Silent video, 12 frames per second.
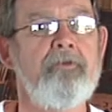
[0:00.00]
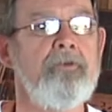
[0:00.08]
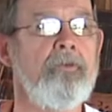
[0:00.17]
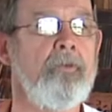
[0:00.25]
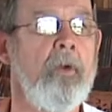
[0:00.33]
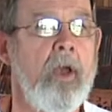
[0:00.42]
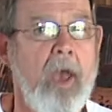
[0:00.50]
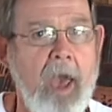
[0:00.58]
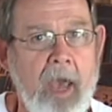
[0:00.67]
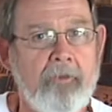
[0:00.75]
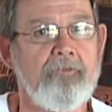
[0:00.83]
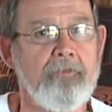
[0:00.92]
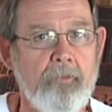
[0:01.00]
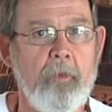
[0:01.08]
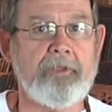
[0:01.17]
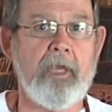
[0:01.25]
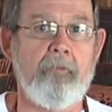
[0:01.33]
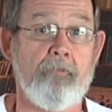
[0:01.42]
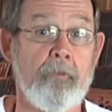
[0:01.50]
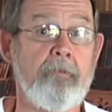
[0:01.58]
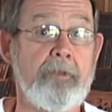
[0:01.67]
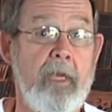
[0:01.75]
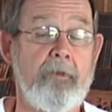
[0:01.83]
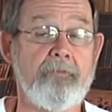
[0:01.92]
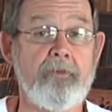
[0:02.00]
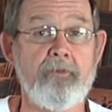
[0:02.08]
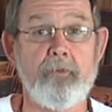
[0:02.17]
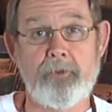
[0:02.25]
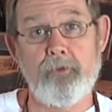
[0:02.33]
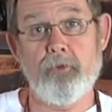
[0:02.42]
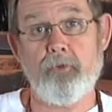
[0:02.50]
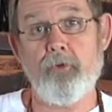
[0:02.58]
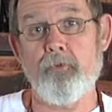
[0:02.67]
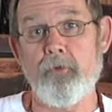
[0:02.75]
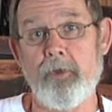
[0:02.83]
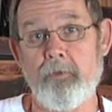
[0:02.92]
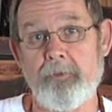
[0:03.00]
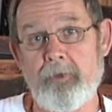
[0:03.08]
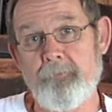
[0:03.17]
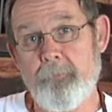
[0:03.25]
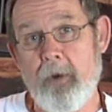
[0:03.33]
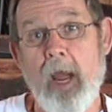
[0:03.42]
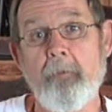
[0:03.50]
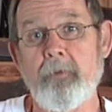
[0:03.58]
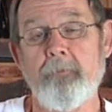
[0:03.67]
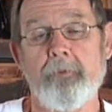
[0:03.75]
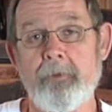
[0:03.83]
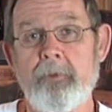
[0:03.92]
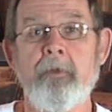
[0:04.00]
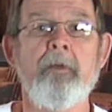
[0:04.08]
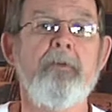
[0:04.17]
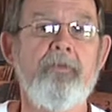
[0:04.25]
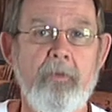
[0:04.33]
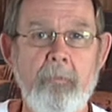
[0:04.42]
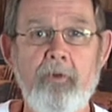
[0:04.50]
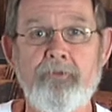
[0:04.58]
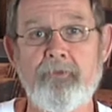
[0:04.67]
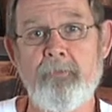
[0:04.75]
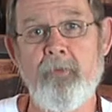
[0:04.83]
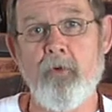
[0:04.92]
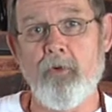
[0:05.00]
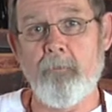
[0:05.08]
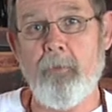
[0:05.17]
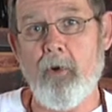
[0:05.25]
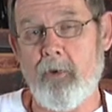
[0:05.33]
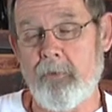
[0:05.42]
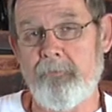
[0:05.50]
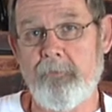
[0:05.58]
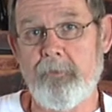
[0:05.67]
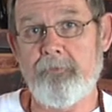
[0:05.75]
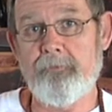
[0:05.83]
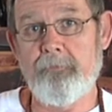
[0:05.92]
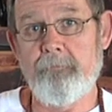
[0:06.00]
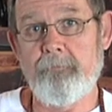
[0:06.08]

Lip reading: to actually what you really have to do in your career. And that's probably the most important part of this.